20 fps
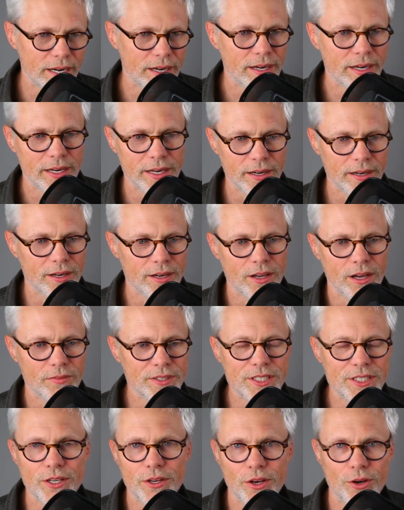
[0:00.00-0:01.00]
You're gonna hear
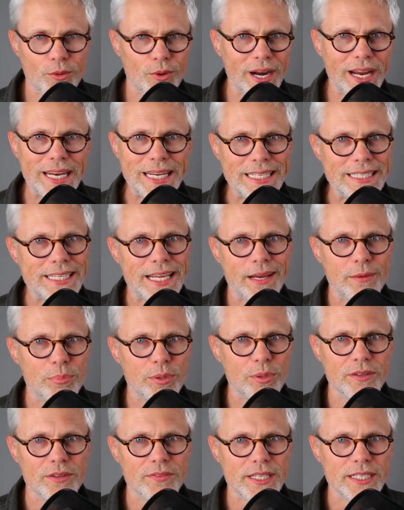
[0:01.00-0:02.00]
coffee's a great
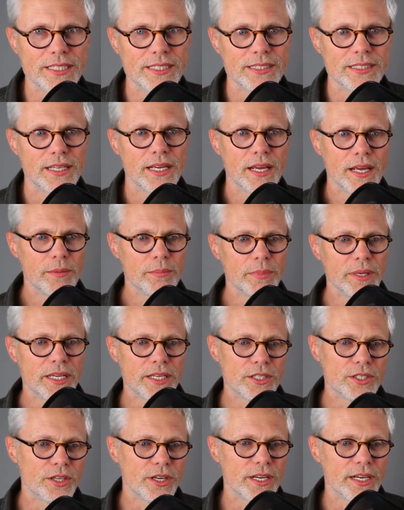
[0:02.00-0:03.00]
example of this
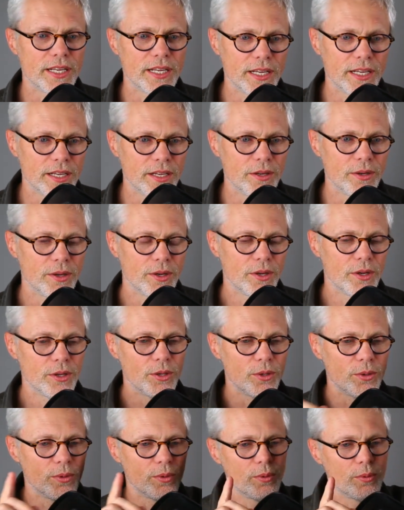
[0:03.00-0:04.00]
because you're gonna you
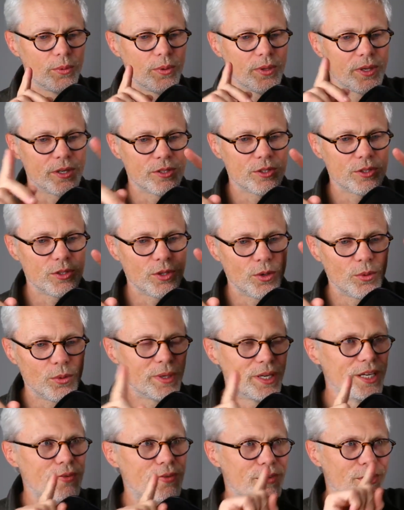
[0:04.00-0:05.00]
you will hear so
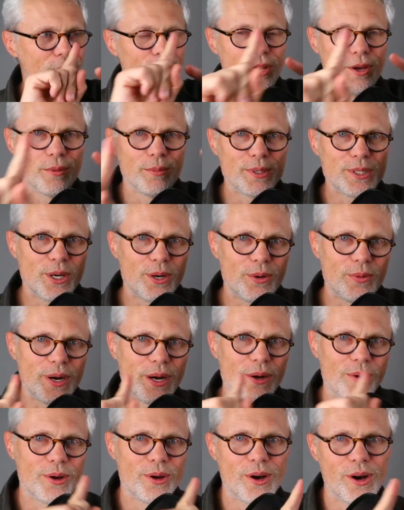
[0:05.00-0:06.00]
many different arguments
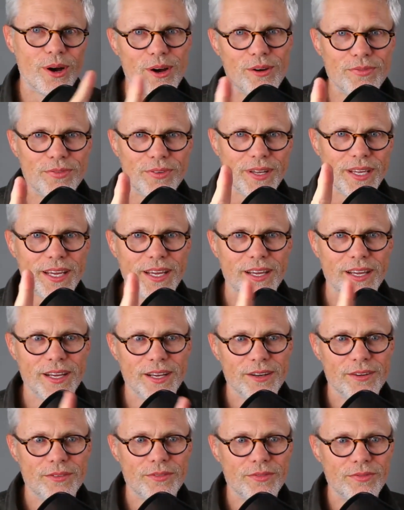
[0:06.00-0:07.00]
around coffee
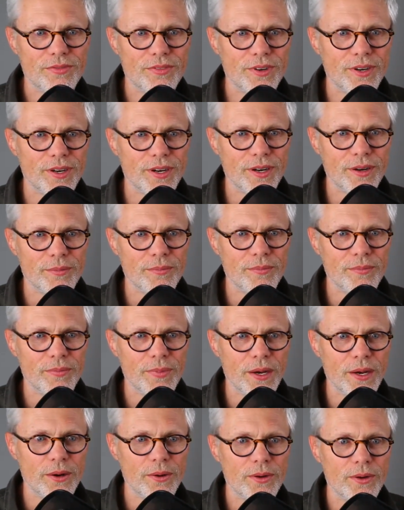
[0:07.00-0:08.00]
from
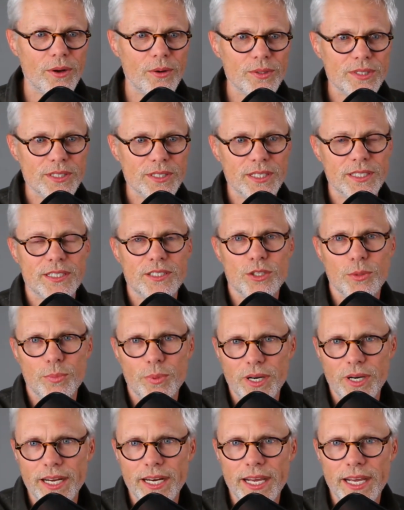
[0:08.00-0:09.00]
you know oh it's it's
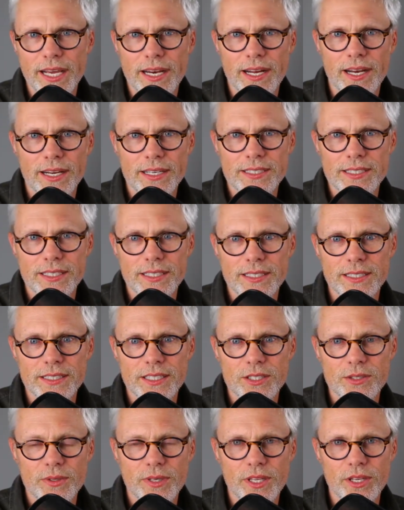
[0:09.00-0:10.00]
super high in antioxidants
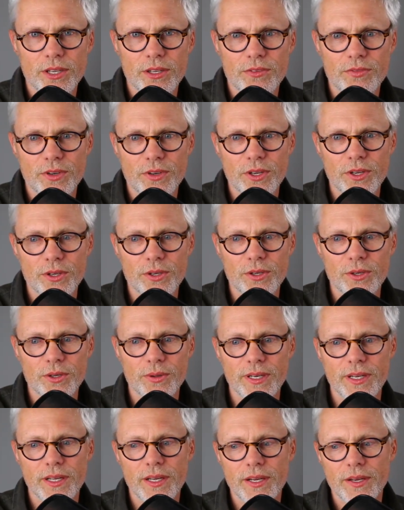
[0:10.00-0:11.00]
it's really good for you
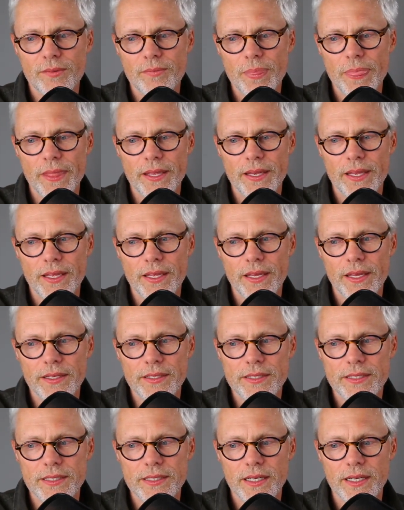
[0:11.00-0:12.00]
and it
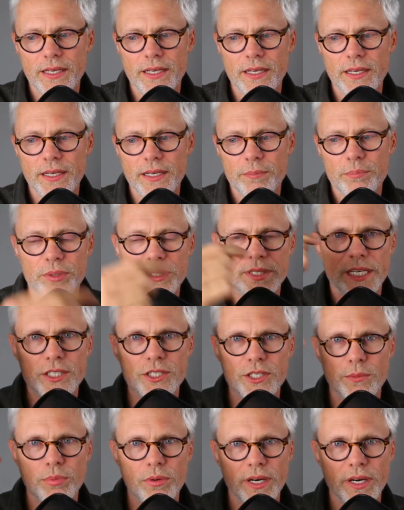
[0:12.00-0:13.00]
it's uh, it
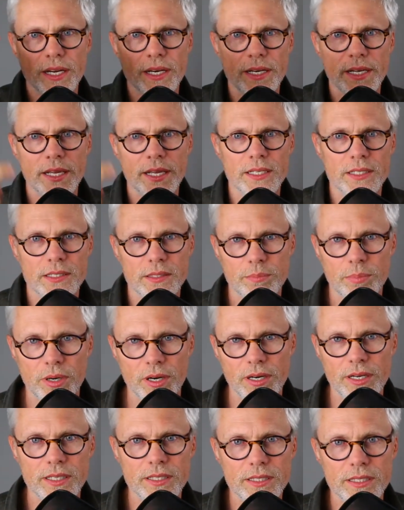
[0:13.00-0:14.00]
protects your brain against
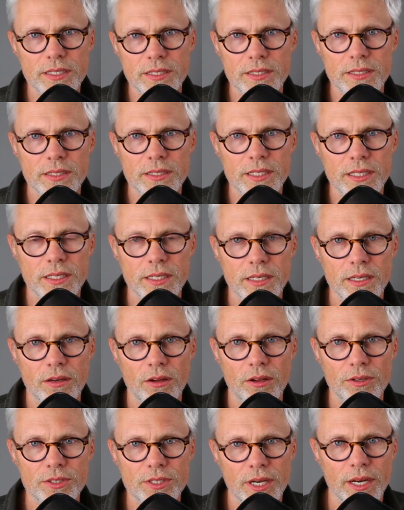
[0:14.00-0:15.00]
Parkinson's and
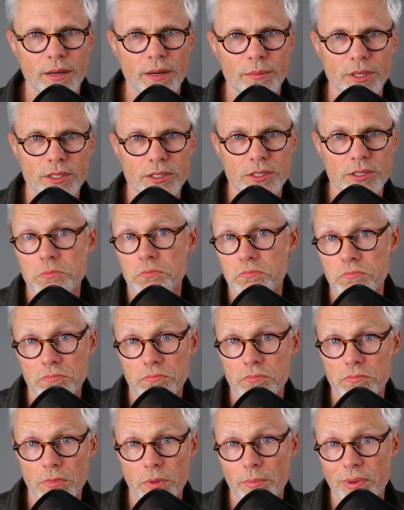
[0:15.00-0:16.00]
Alzheimer's
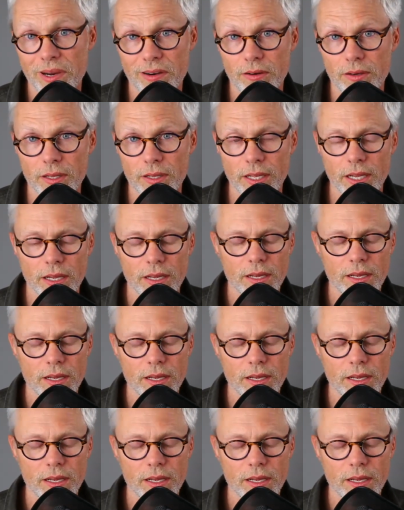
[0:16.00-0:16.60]
apparently